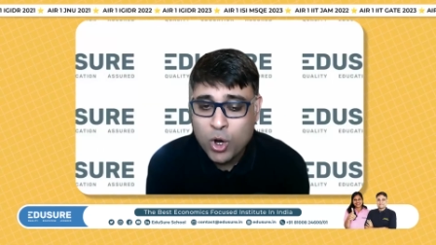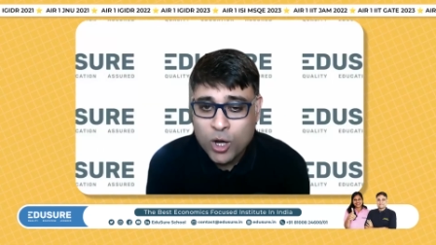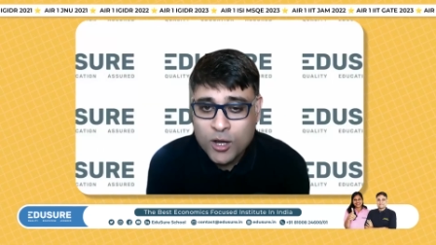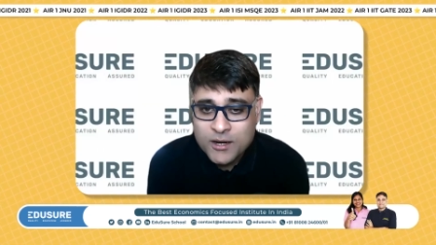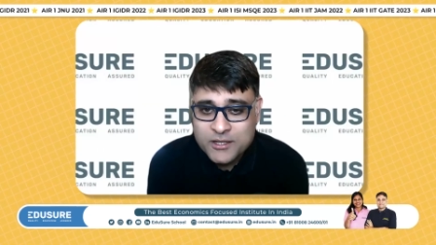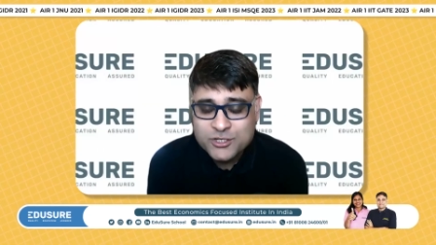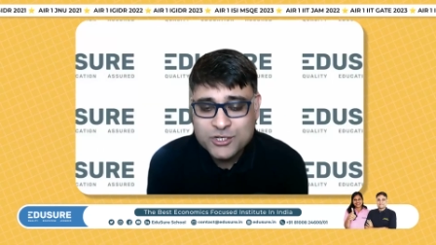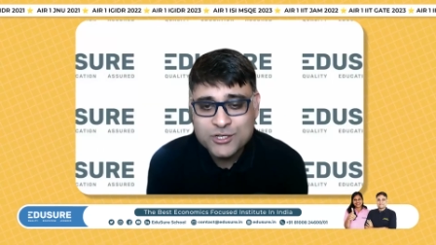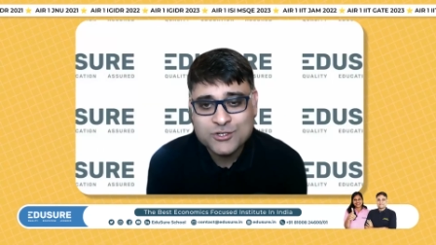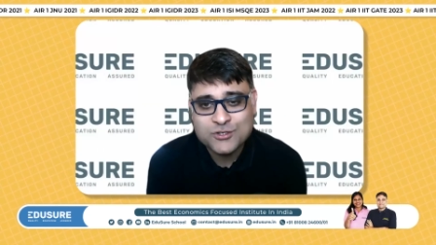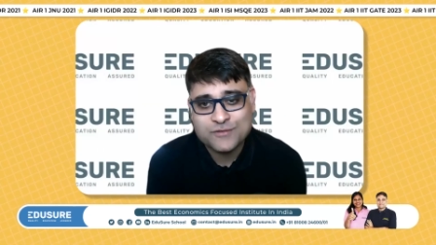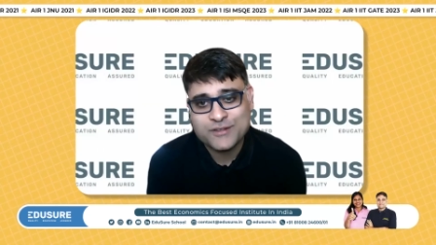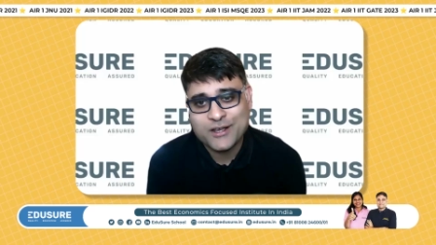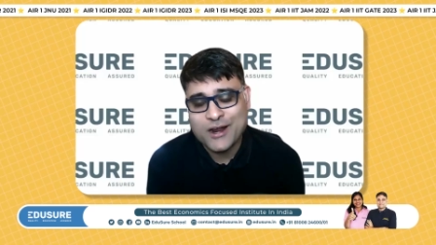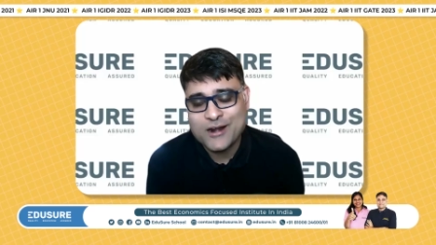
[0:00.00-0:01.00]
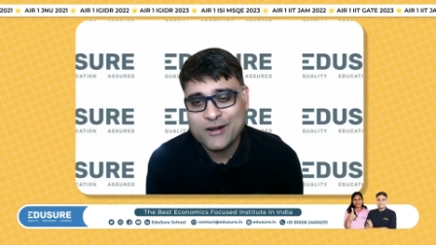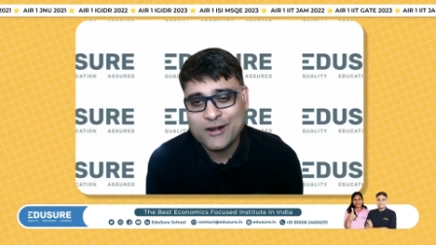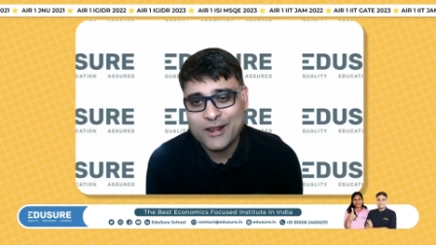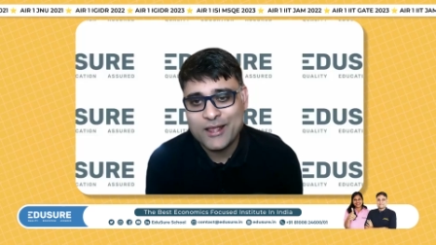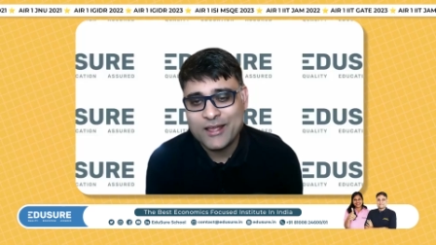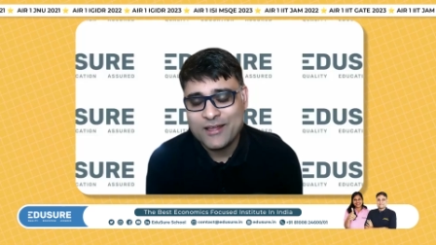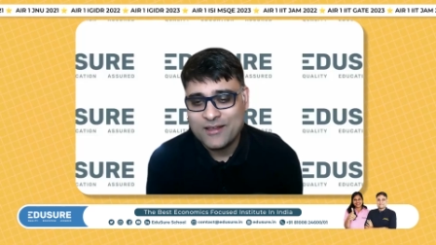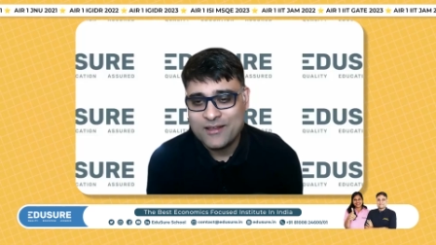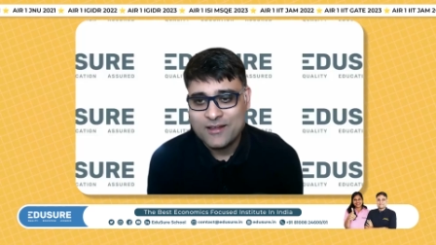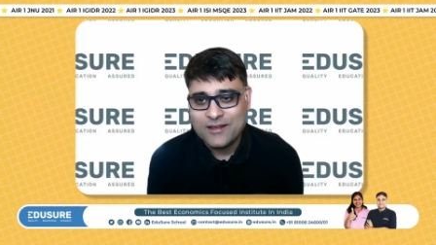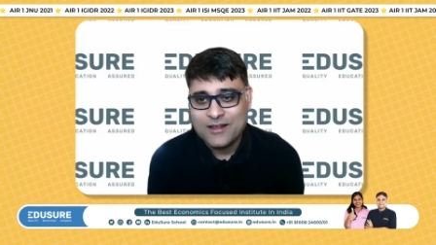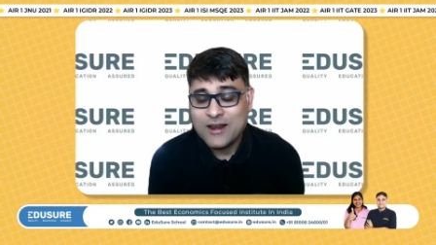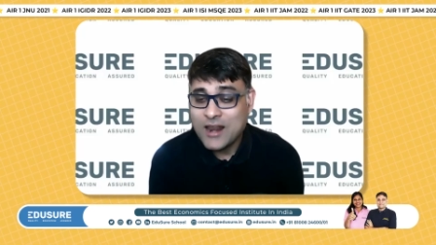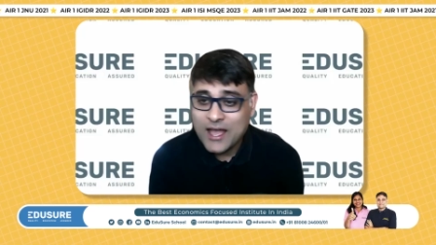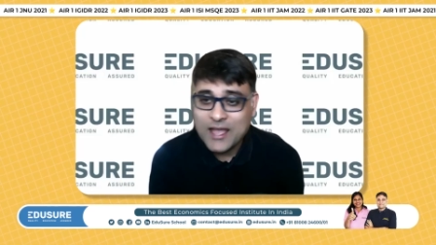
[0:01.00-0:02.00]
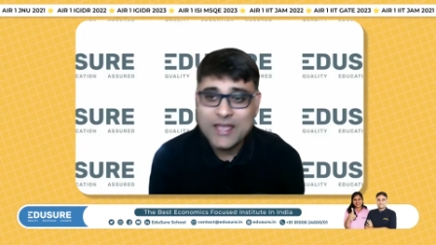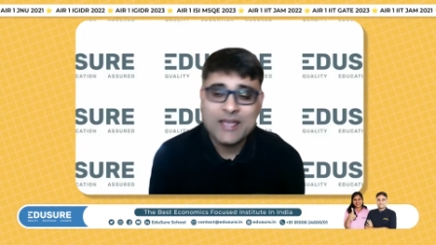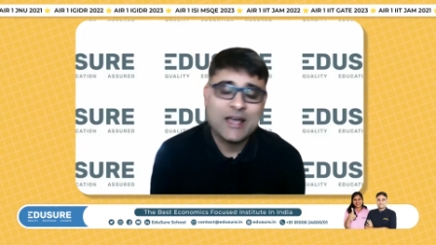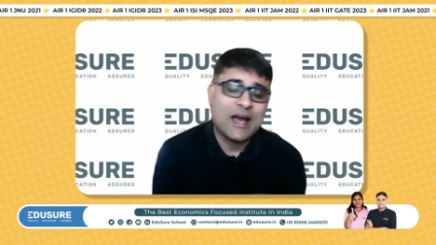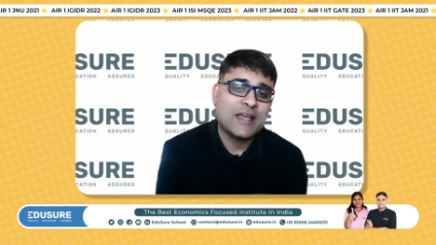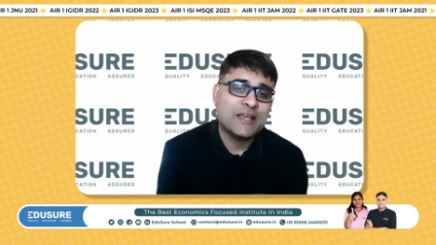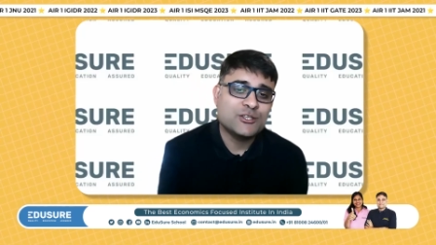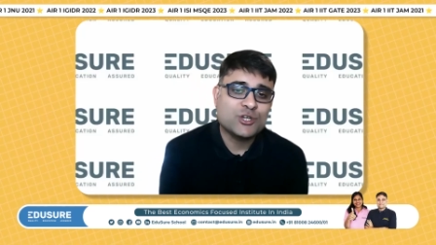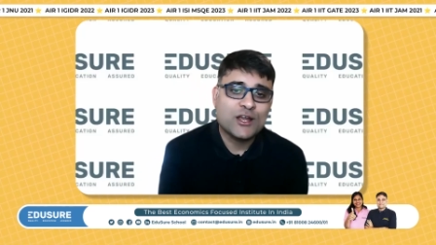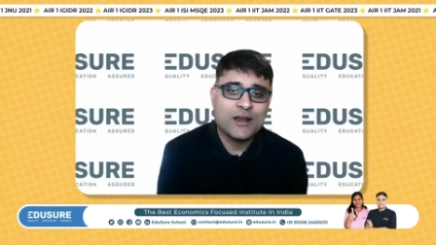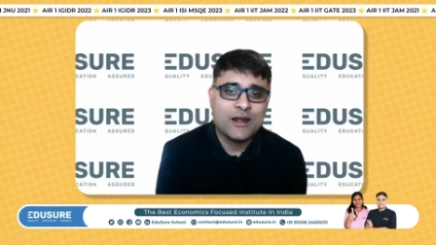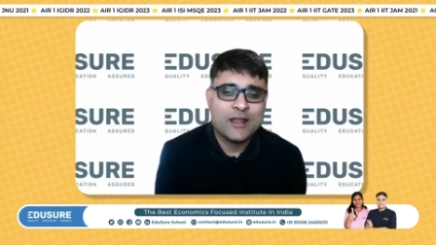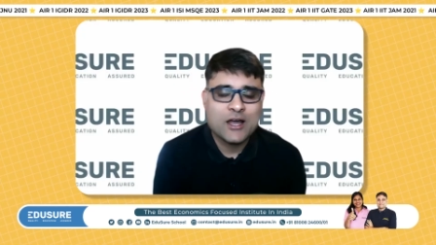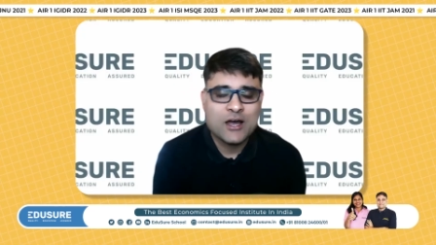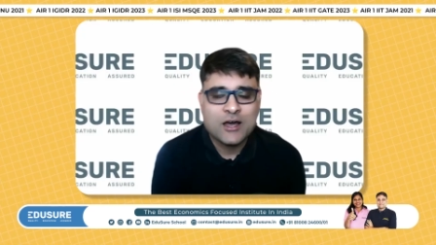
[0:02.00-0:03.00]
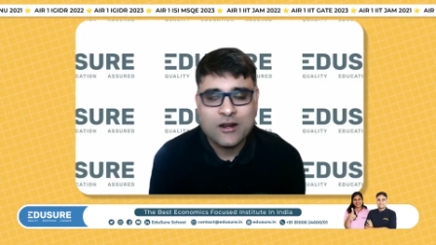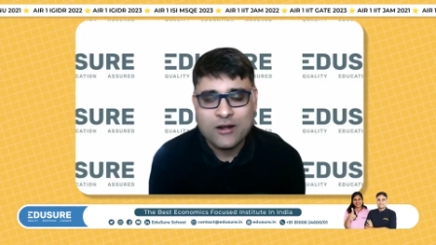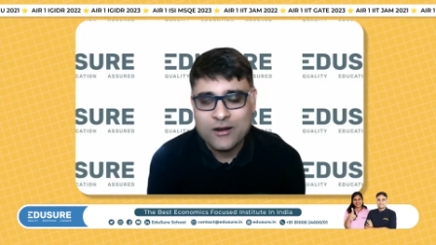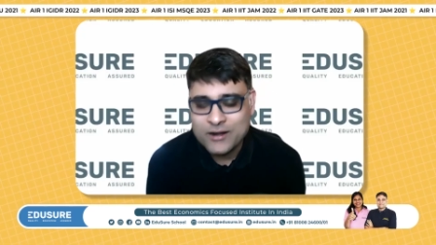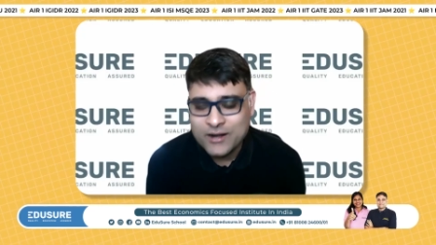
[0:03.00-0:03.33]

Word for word: colleges of the country, like IGIDR,